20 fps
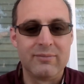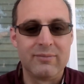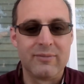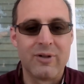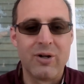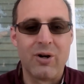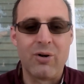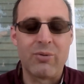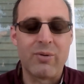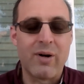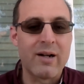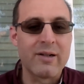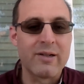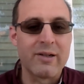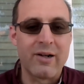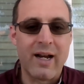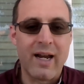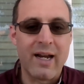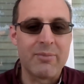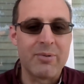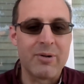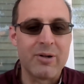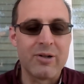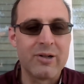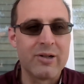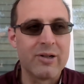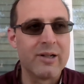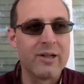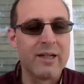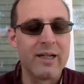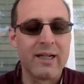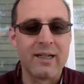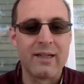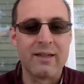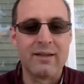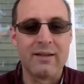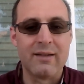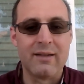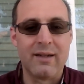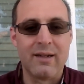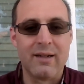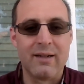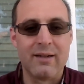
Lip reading: go around your neighborhood and